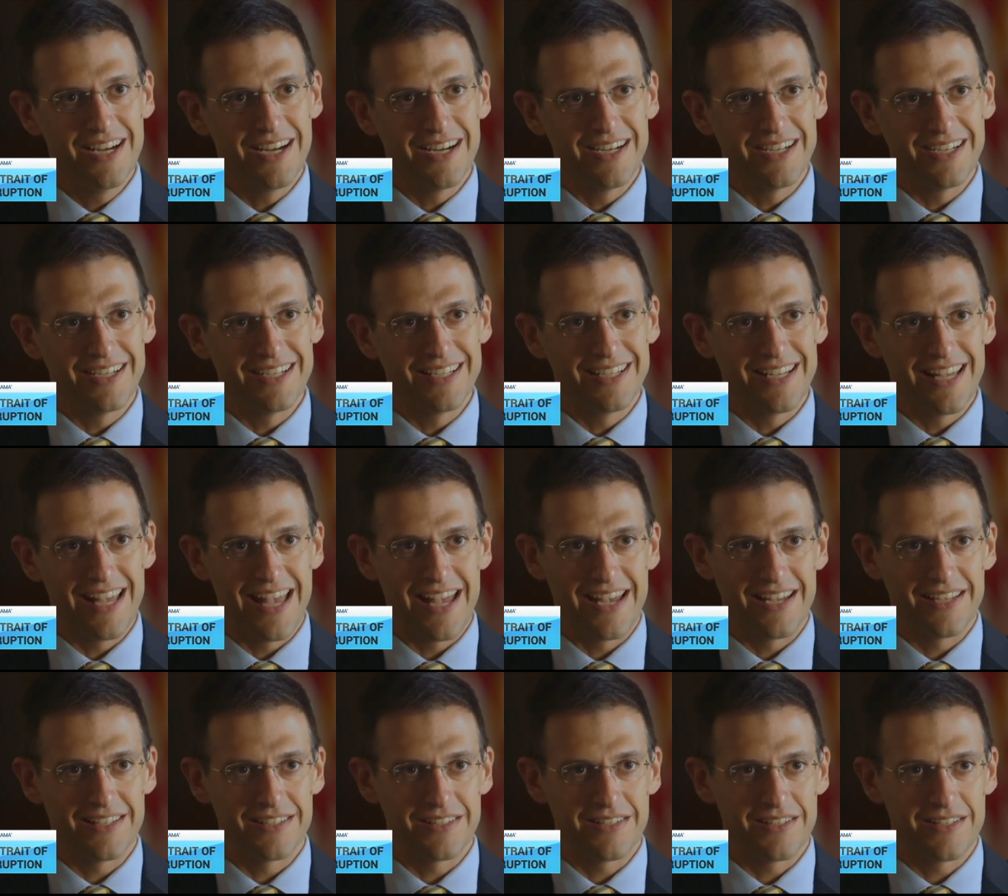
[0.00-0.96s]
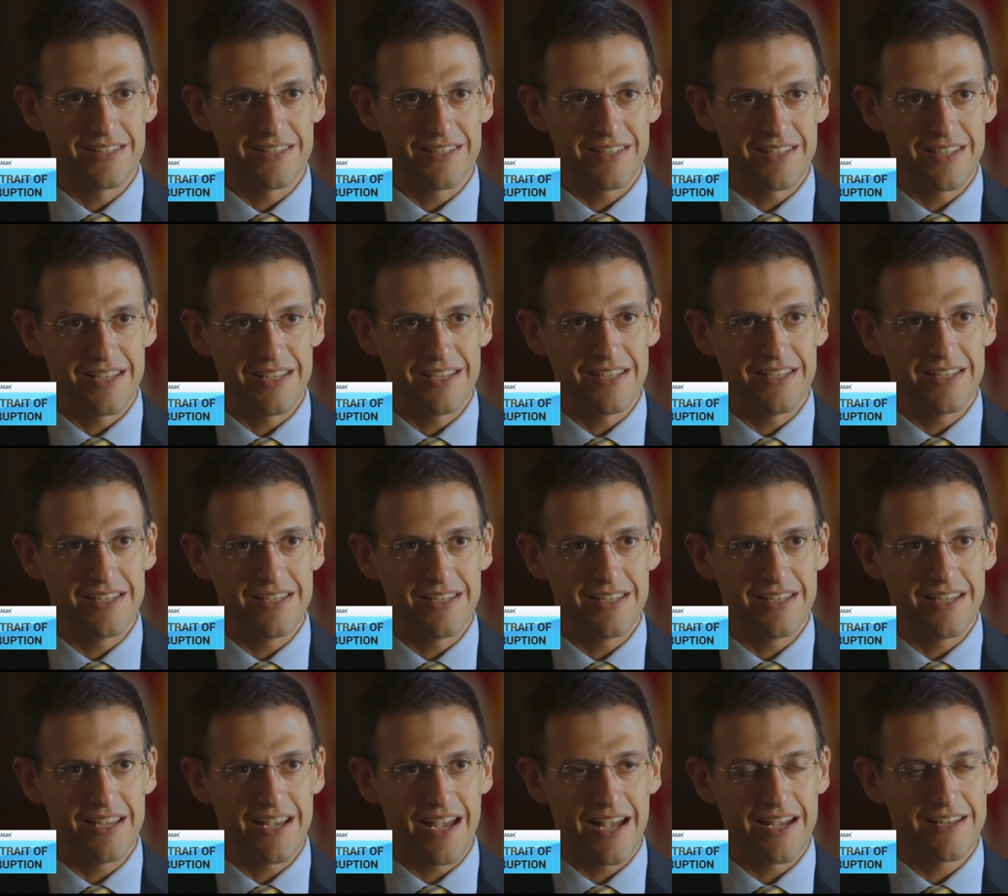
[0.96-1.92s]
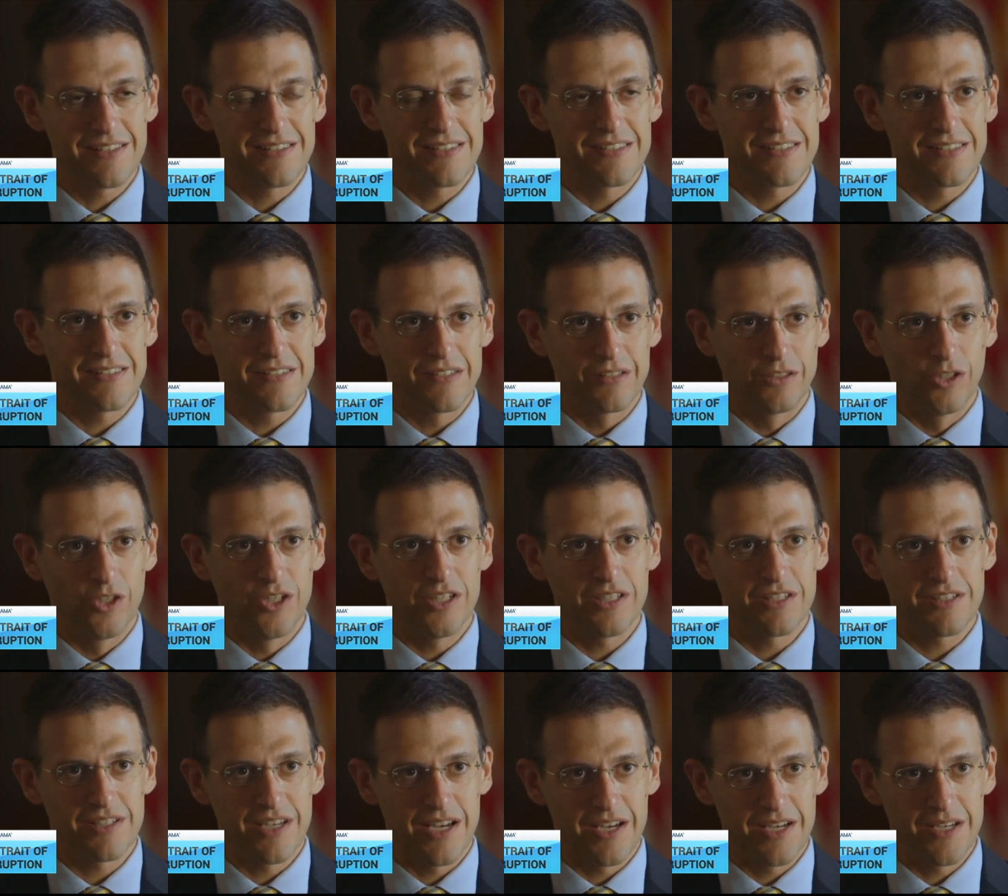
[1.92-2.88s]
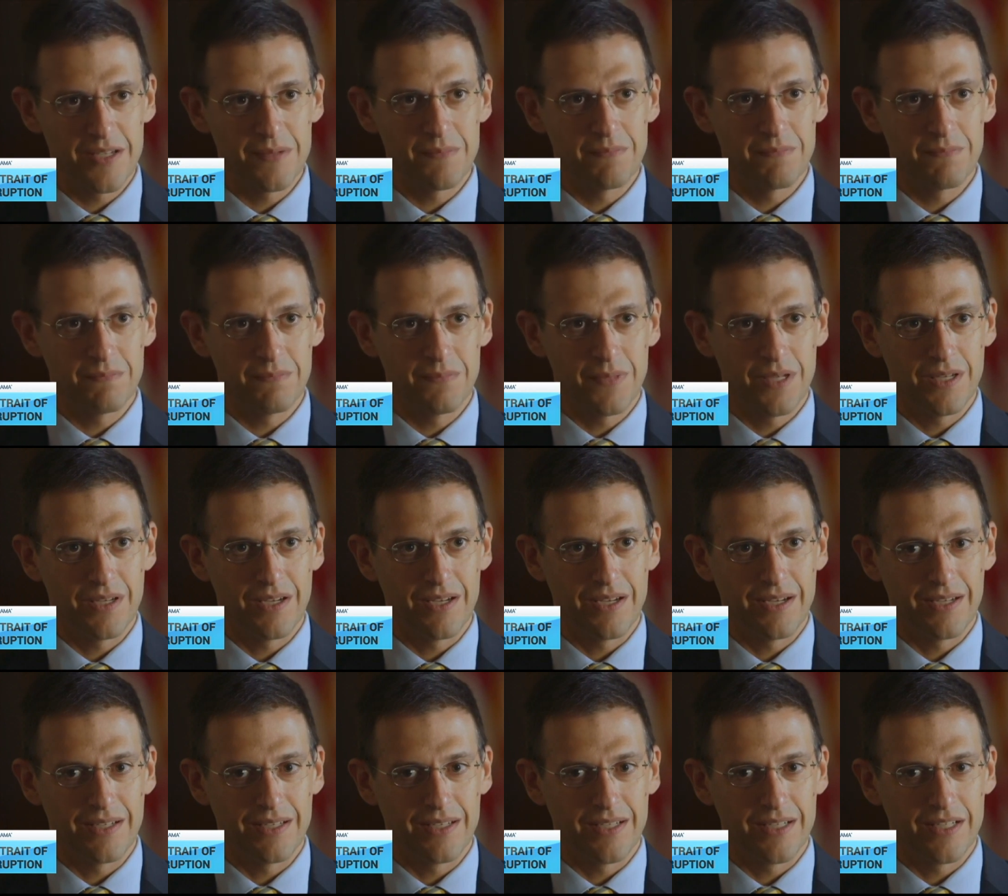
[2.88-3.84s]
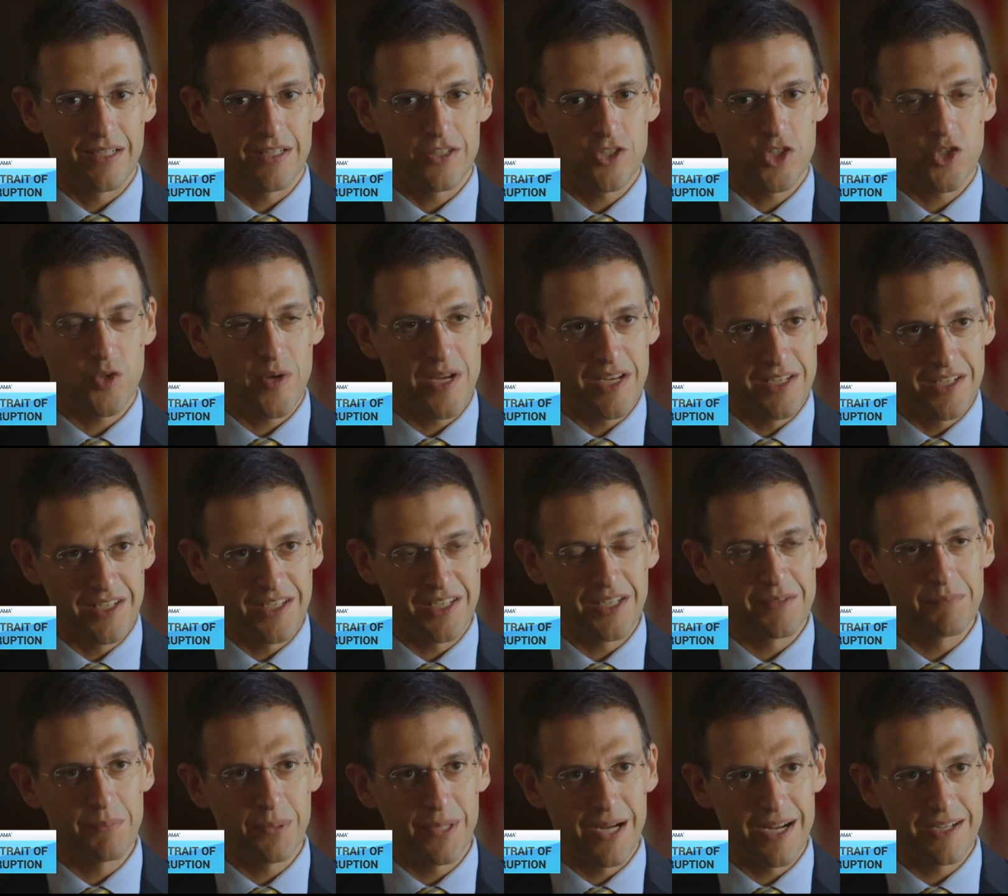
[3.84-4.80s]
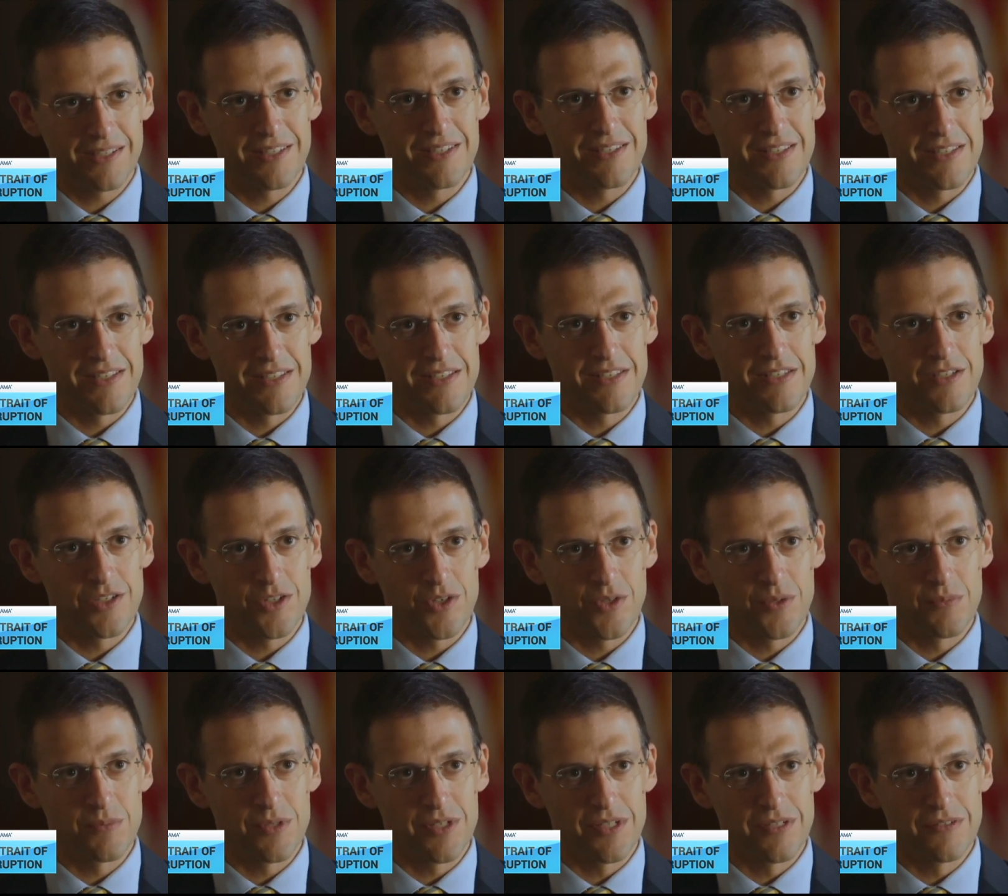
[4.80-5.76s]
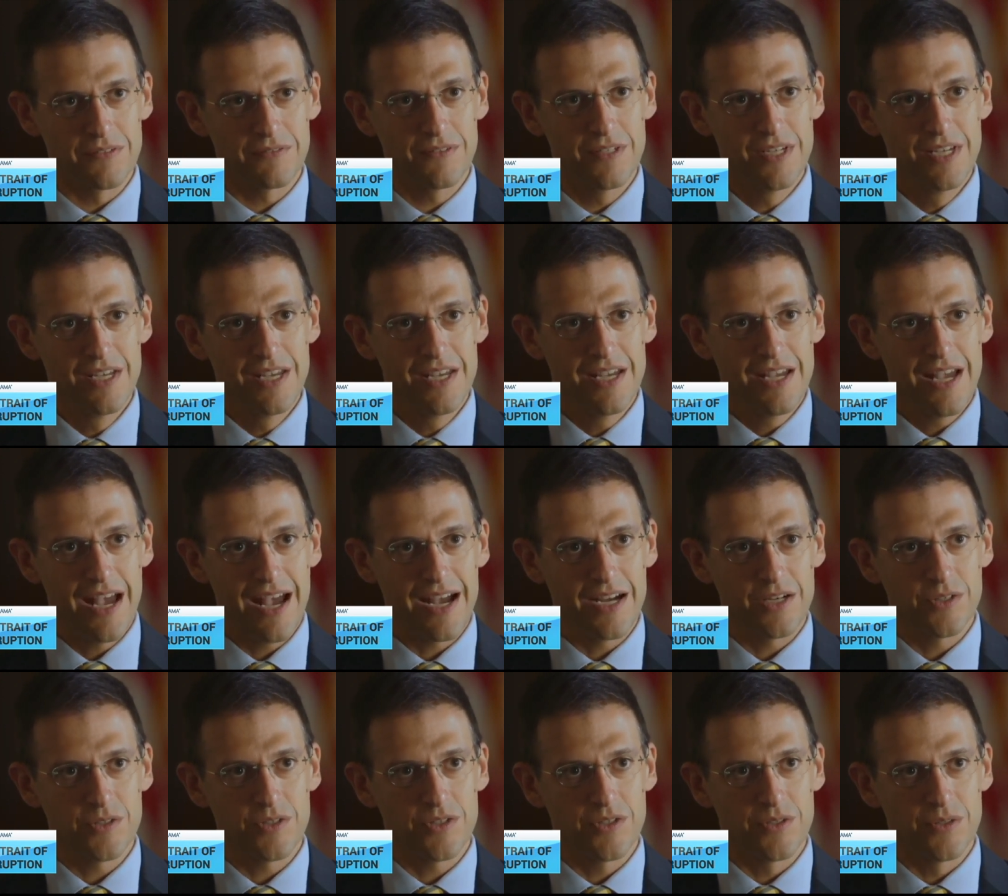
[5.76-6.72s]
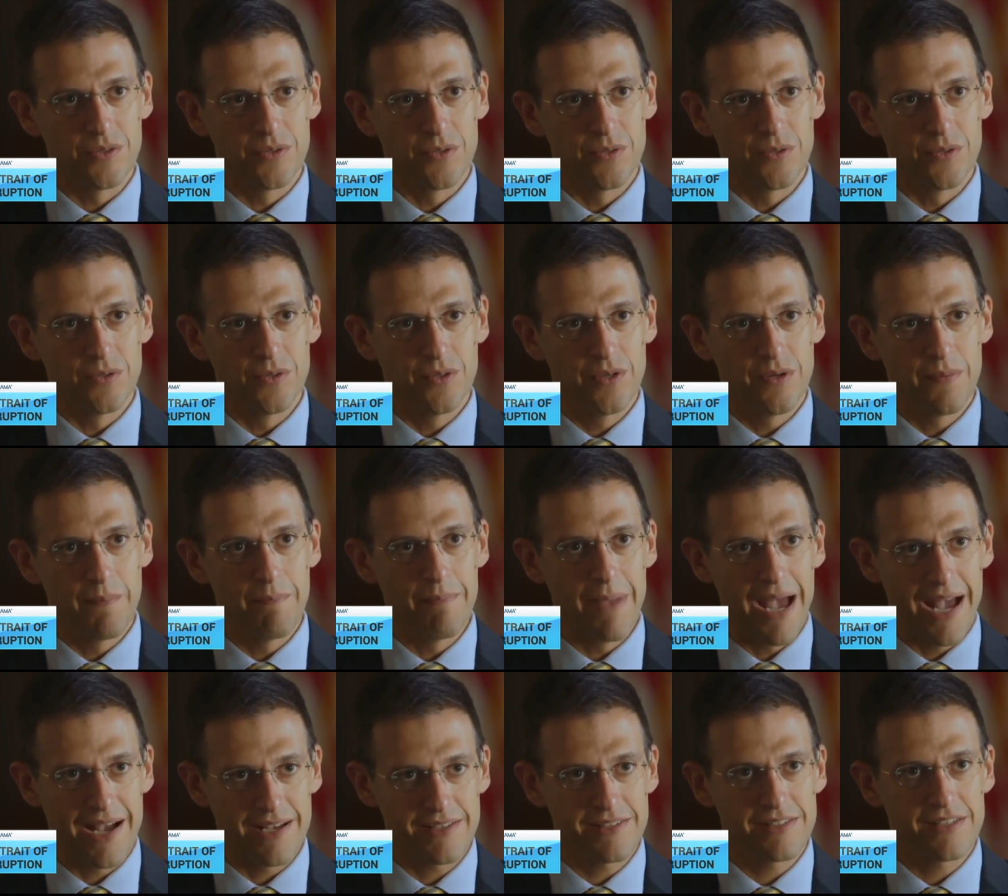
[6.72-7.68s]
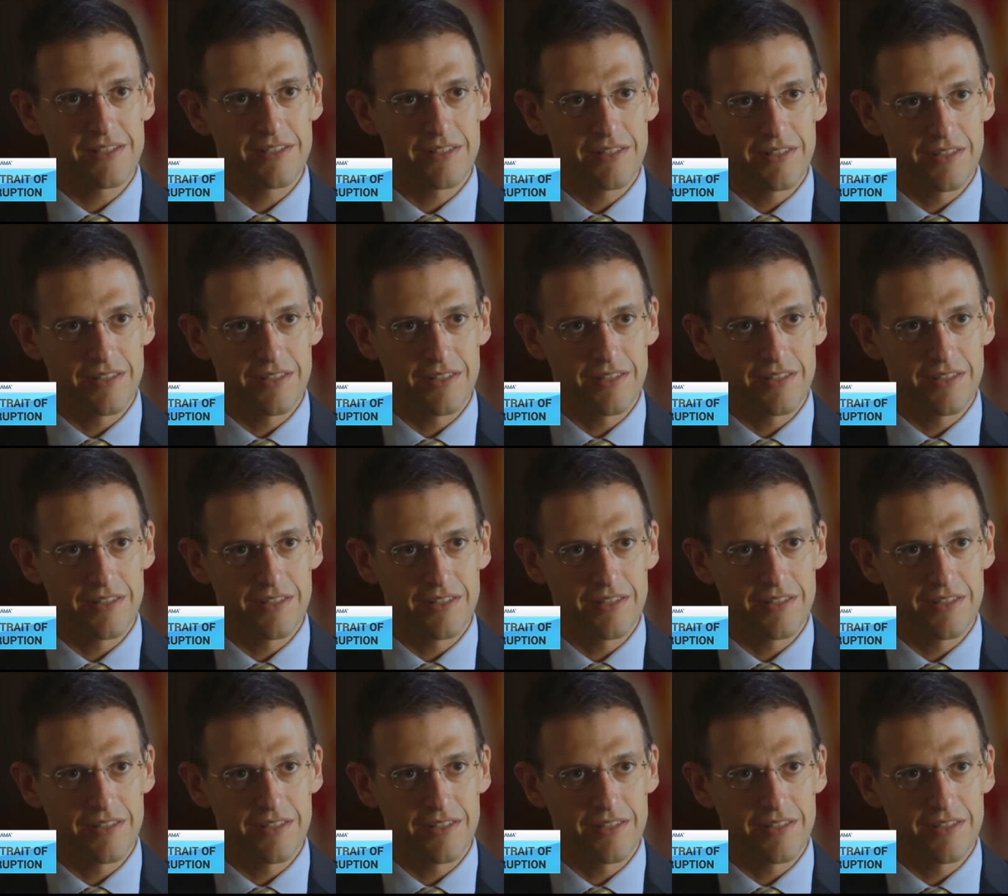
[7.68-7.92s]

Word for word: Uh, and he has long-time uh, training and practices in terms of how to mask